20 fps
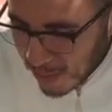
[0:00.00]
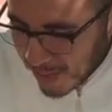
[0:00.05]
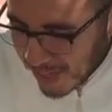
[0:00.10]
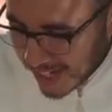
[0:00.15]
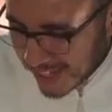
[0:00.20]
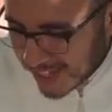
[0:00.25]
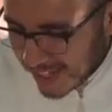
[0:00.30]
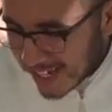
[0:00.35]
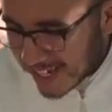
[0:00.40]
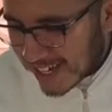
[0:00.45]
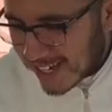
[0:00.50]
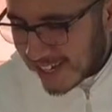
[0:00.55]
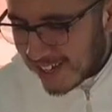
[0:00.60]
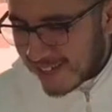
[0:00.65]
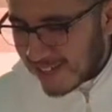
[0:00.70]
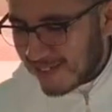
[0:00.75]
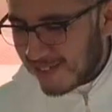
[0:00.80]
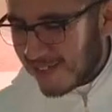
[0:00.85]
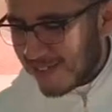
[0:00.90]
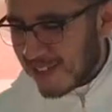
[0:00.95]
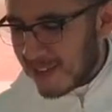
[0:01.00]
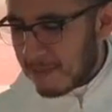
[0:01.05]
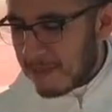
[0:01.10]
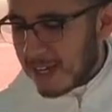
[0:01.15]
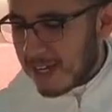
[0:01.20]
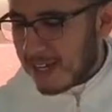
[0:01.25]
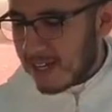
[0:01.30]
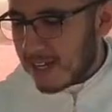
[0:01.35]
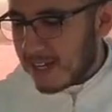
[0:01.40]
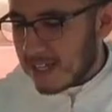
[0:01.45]
But when I think of
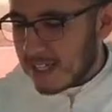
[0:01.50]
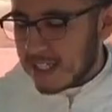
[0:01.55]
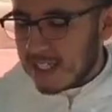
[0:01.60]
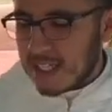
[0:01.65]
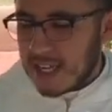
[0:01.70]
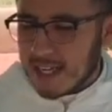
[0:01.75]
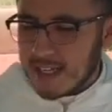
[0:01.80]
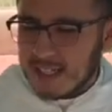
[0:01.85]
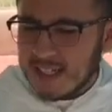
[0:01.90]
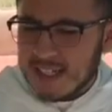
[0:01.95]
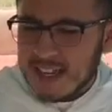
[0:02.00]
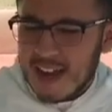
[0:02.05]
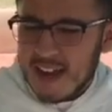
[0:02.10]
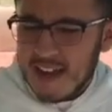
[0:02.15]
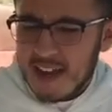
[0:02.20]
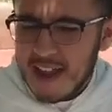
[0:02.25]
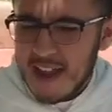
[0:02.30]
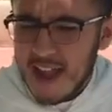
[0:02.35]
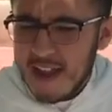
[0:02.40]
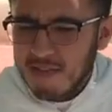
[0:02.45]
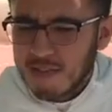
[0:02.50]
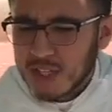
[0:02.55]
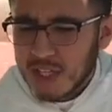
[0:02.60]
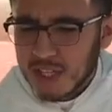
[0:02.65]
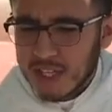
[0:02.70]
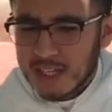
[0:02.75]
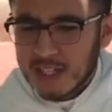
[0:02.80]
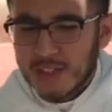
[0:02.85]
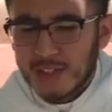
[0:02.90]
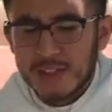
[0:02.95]
committed and content, I have
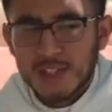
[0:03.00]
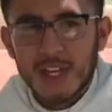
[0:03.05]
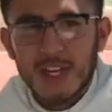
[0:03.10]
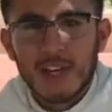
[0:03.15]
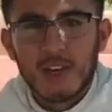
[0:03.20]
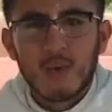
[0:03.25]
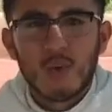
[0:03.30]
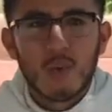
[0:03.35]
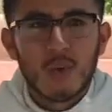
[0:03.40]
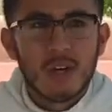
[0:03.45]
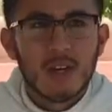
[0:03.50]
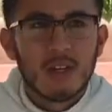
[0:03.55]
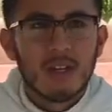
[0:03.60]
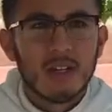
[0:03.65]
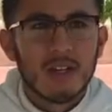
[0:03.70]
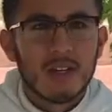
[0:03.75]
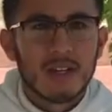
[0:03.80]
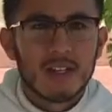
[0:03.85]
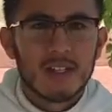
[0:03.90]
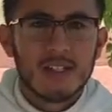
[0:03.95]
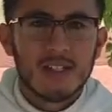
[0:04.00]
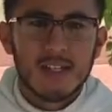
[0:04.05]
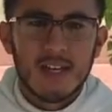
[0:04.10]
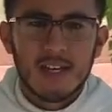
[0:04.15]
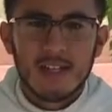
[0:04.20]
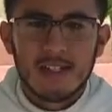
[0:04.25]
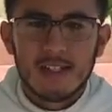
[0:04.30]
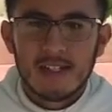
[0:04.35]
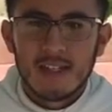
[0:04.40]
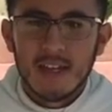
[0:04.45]
to look at the second word,
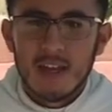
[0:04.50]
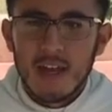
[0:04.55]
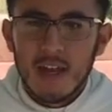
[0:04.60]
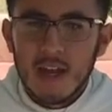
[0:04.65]
content.